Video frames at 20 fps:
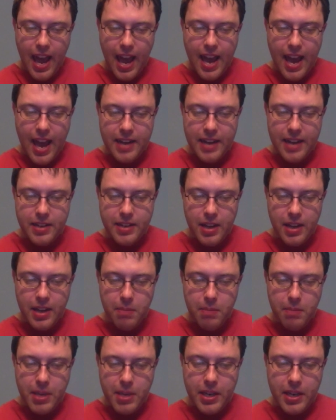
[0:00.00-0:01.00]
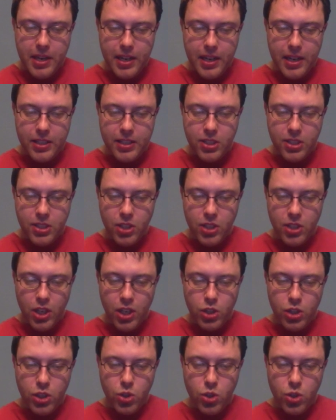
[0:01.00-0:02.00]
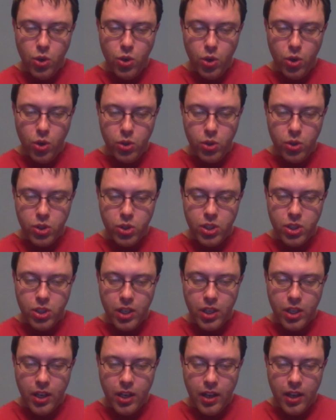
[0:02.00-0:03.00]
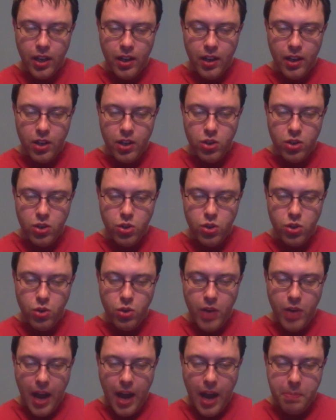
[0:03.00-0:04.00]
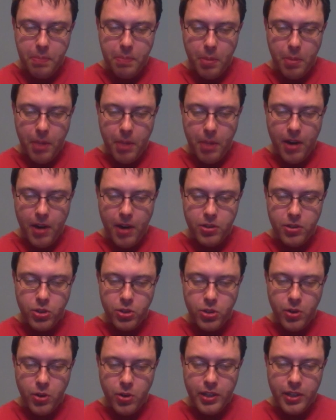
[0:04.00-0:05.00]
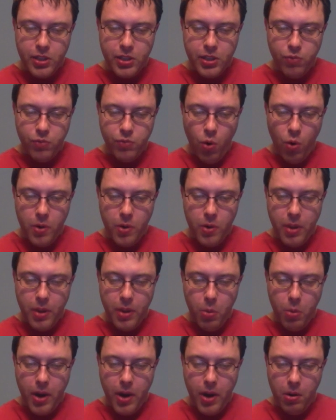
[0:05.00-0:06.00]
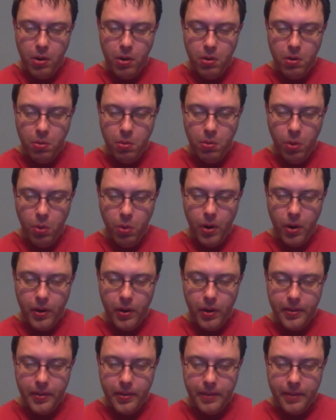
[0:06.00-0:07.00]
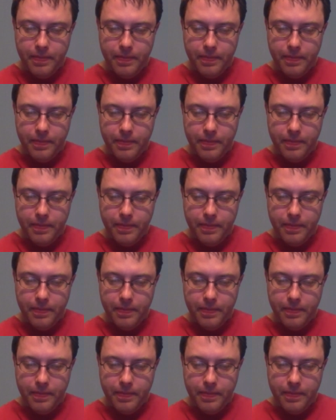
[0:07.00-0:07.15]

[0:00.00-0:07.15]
And because schools do not prepare students for the real world.